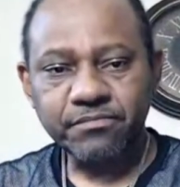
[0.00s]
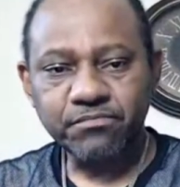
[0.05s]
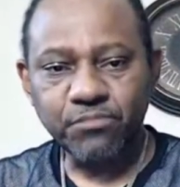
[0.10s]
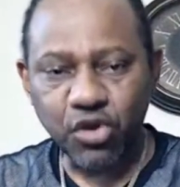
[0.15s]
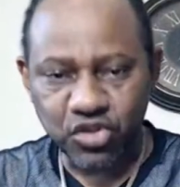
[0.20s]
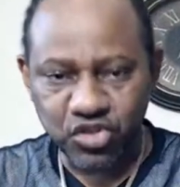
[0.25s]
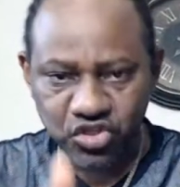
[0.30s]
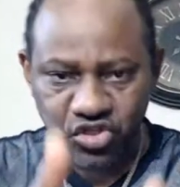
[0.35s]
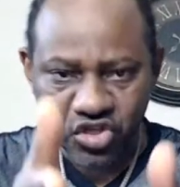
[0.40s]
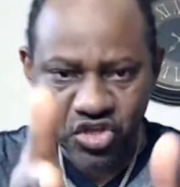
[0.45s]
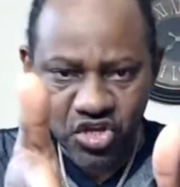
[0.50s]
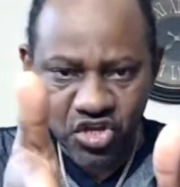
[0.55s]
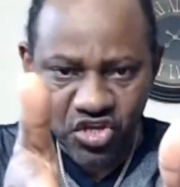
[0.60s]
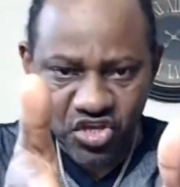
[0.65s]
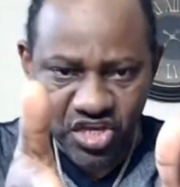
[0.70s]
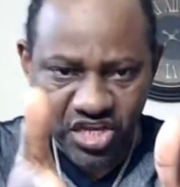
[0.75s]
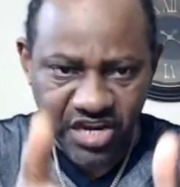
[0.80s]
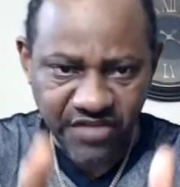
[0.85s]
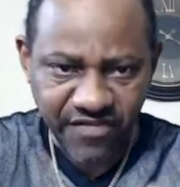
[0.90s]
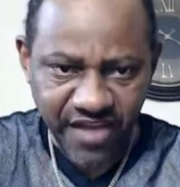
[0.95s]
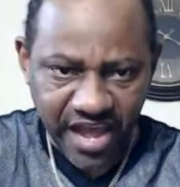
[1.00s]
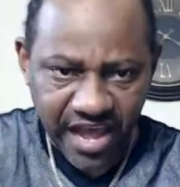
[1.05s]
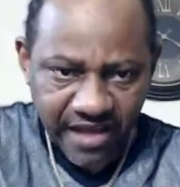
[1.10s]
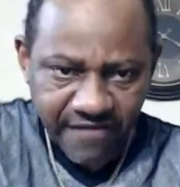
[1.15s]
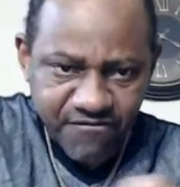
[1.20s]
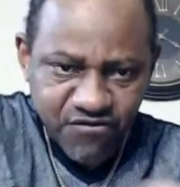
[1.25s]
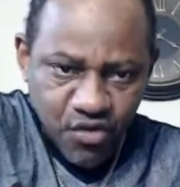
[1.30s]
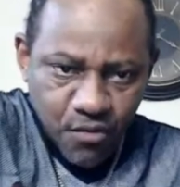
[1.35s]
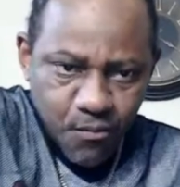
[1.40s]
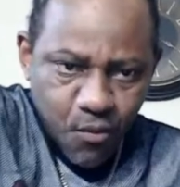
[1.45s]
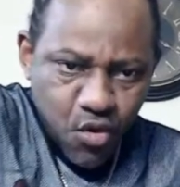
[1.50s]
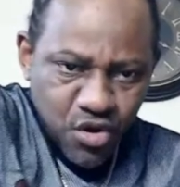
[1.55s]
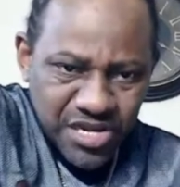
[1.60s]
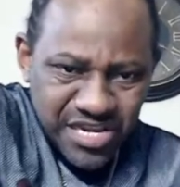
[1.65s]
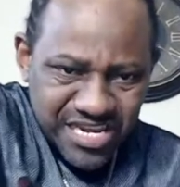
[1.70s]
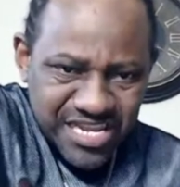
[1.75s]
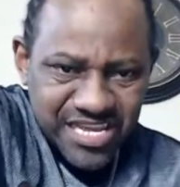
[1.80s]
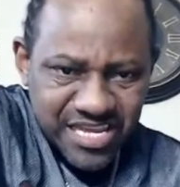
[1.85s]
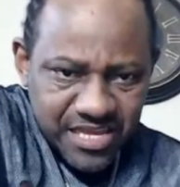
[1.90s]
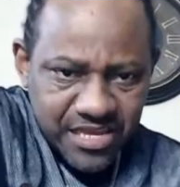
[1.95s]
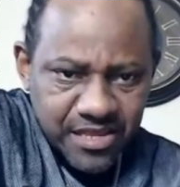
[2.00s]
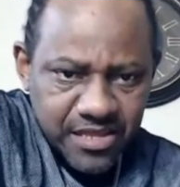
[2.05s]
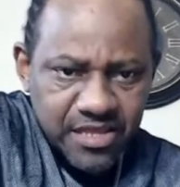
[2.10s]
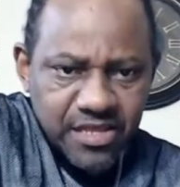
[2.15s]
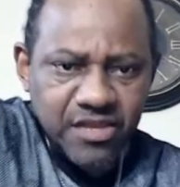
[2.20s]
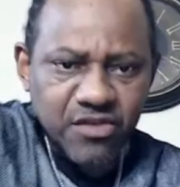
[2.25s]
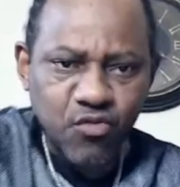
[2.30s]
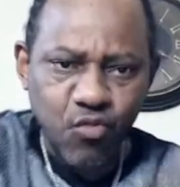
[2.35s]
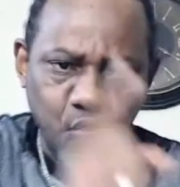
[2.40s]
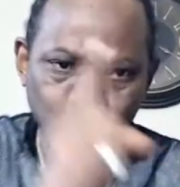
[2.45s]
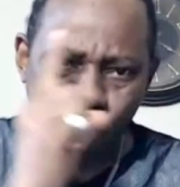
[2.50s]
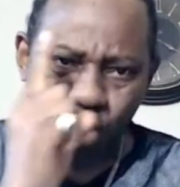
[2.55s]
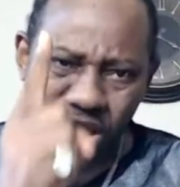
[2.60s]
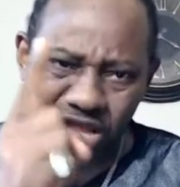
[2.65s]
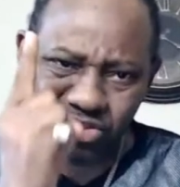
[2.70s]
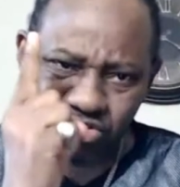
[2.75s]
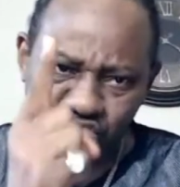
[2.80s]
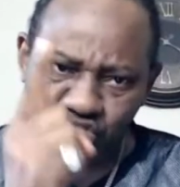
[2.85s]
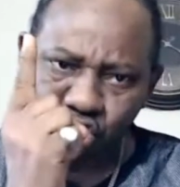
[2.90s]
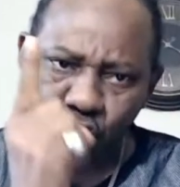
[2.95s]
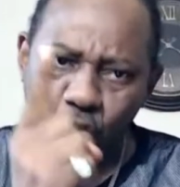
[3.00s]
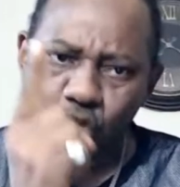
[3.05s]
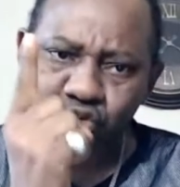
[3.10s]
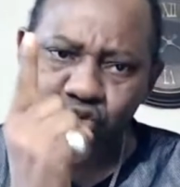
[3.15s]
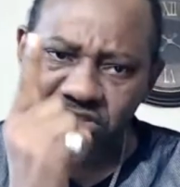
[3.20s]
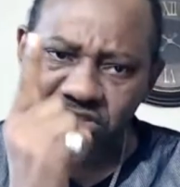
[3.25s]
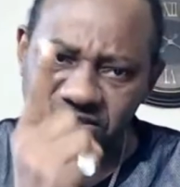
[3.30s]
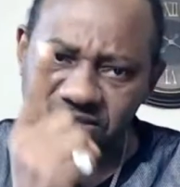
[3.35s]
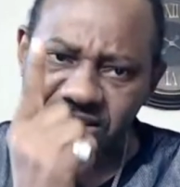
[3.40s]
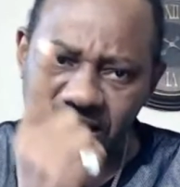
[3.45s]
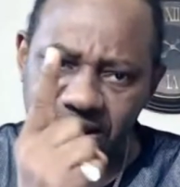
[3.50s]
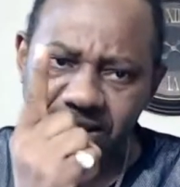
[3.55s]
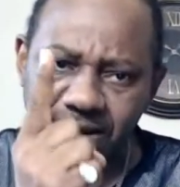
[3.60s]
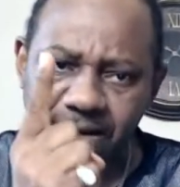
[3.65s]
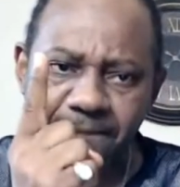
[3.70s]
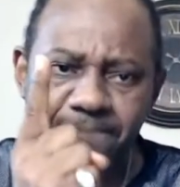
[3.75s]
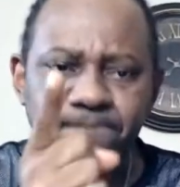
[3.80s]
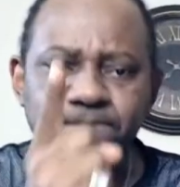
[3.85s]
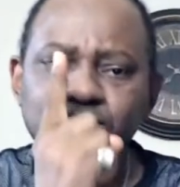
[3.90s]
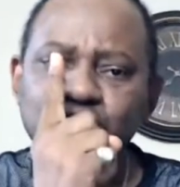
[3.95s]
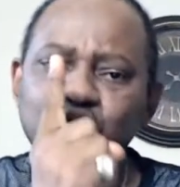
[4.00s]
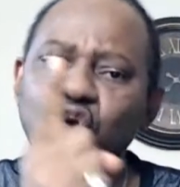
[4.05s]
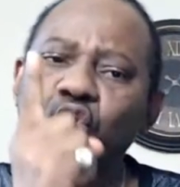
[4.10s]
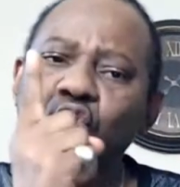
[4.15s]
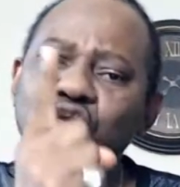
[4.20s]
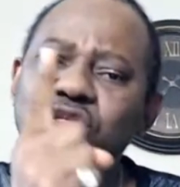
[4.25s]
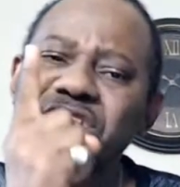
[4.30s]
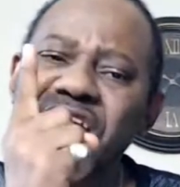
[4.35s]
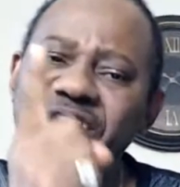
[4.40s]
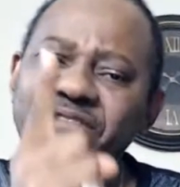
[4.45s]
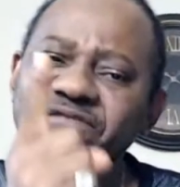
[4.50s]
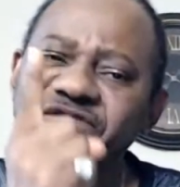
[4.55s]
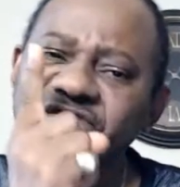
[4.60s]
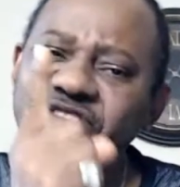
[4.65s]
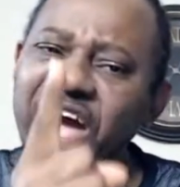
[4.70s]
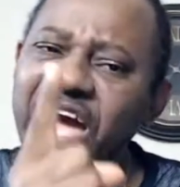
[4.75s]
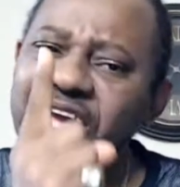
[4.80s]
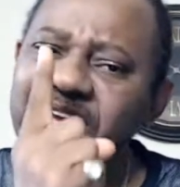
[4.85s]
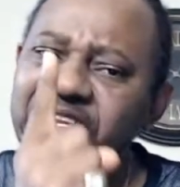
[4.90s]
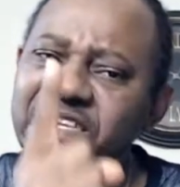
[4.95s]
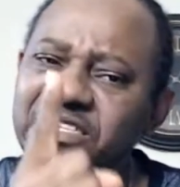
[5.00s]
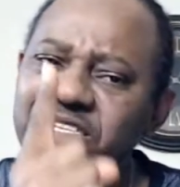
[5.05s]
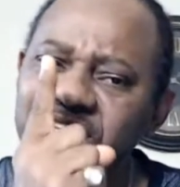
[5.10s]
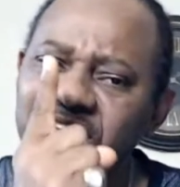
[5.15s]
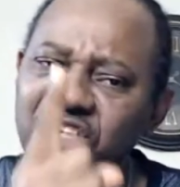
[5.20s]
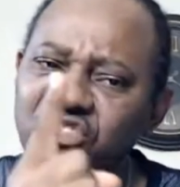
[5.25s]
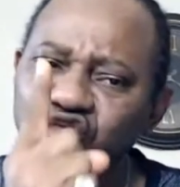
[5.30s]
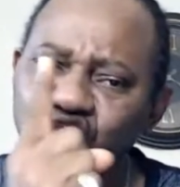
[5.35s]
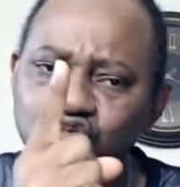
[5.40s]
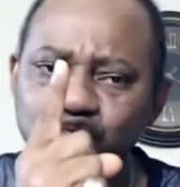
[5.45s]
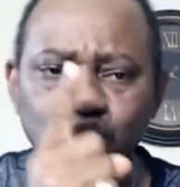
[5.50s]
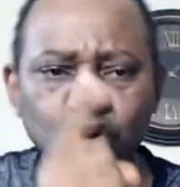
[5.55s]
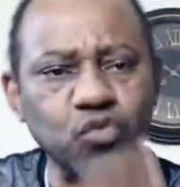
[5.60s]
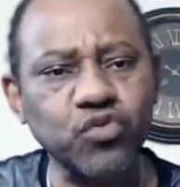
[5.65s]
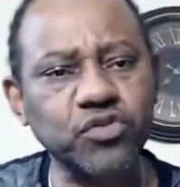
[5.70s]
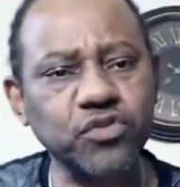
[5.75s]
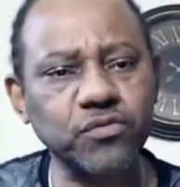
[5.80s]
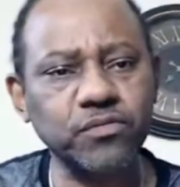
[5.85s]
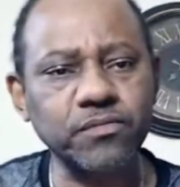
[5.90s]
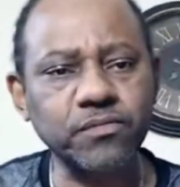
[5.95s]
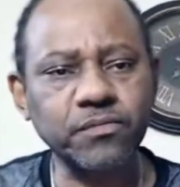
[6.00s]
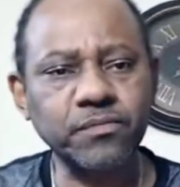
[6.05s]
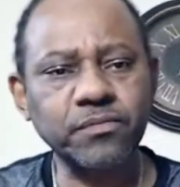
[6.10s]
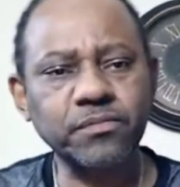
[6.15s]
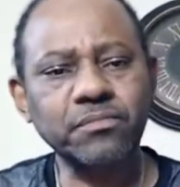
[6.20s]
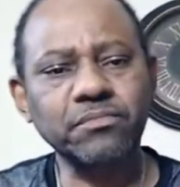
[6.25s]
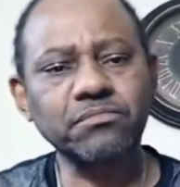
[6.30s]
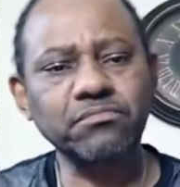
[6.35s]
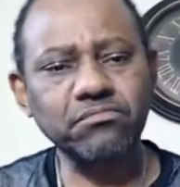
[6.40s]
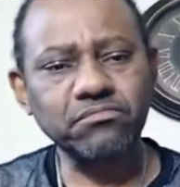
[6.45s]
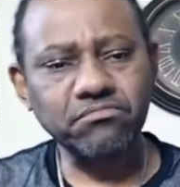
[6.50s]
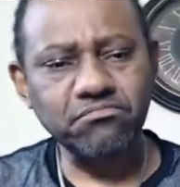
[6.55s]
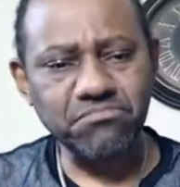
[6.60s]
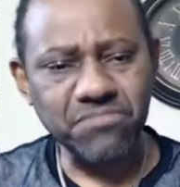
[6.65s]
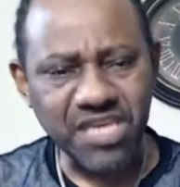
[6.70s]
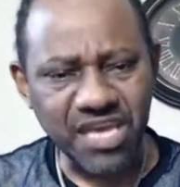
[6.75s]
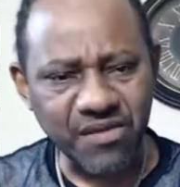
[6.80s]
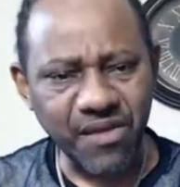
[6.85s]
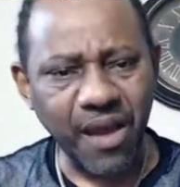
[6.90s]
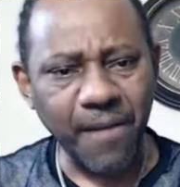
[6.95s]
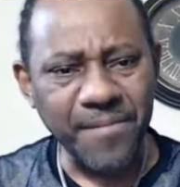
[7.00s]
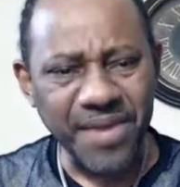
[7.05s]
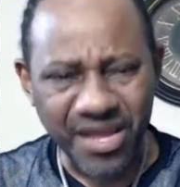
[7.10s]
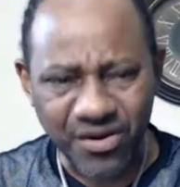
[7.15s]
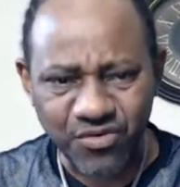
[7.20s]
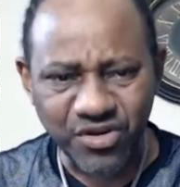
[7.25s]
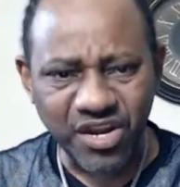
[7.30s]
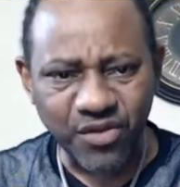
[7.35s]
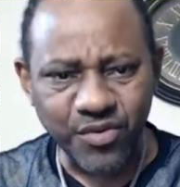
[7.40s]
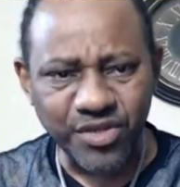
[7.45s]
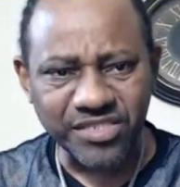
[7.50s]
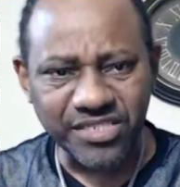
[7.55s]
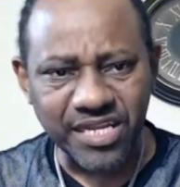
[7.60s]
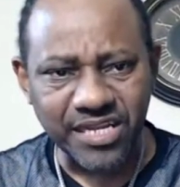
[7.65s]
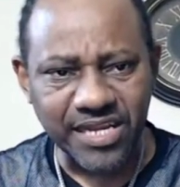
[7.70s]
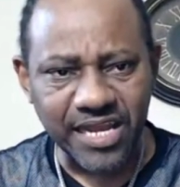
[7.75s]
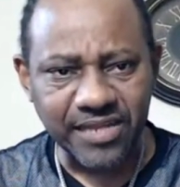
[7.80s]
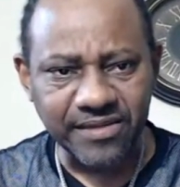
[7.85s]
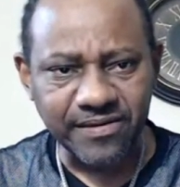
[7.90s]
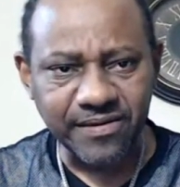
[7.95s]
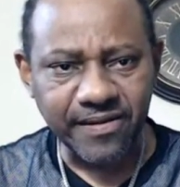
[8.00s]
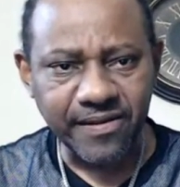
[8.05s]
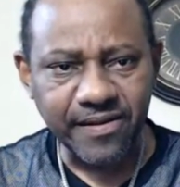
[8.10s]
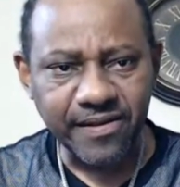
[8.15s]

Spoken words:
But you never have no money. $1,000. You could not find it in a 2,000. Me alone a question that.